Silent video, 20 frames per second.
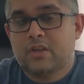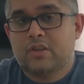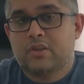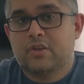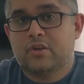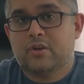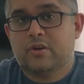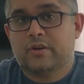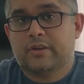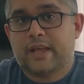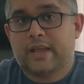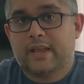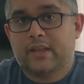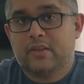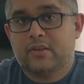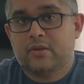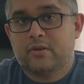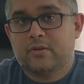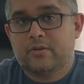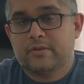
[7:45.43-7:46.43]
you're
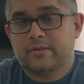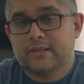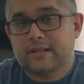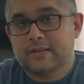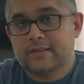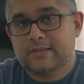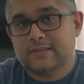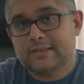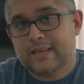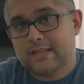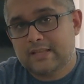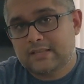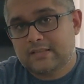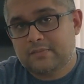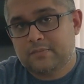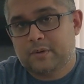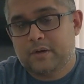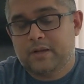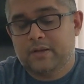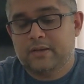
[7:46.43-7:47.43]
getting your results
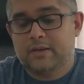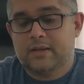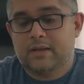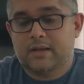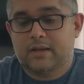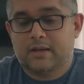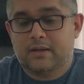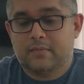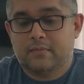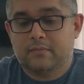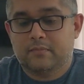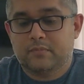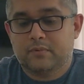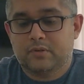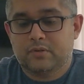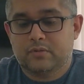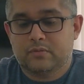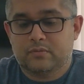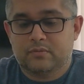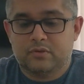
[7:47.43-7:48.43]
against, but
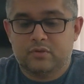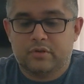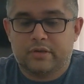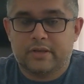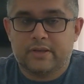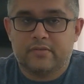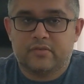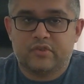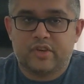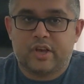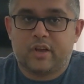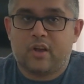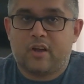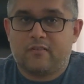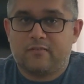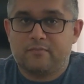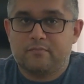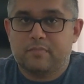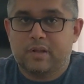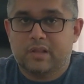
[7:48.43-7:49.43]
you can check
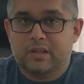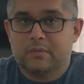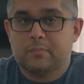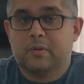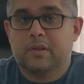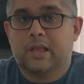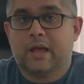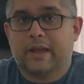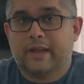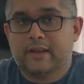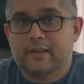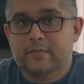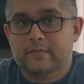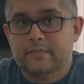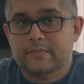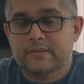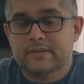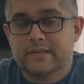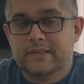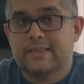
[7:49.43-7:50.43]
off multiple
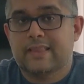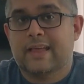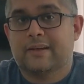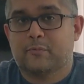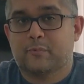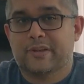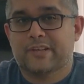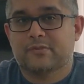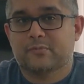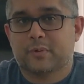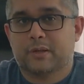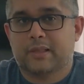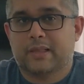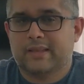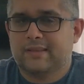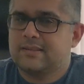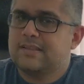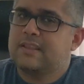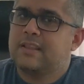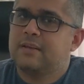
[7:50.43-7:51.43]
items in that way as well,
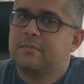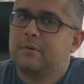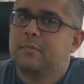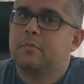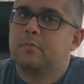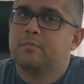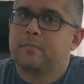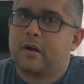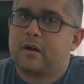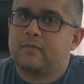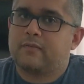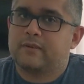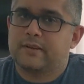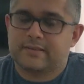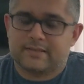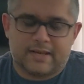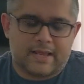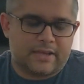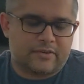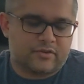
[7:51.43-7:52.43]
and it's a little bit more powerful
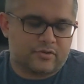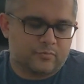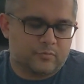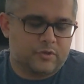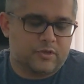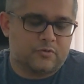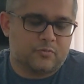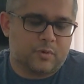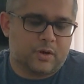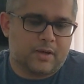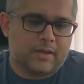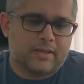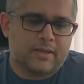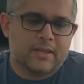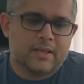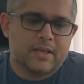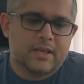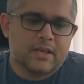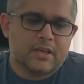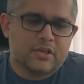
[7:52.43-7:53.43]
as an action, which is why
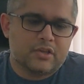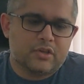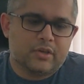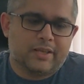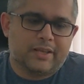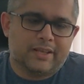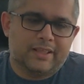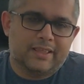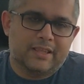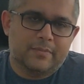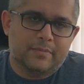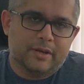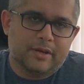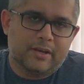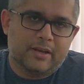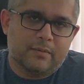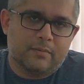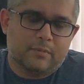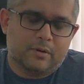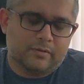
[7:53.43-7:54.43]
you get a
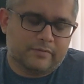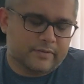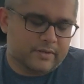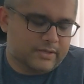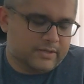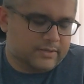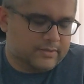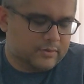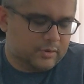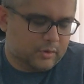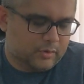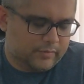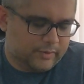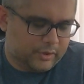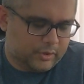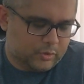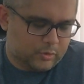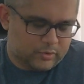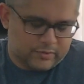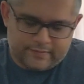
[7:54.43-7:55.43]
limited number of these over
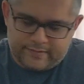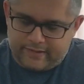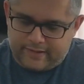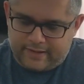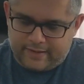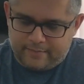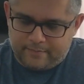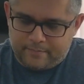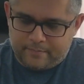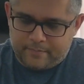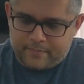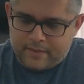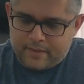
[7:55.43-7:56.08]
the course of the game.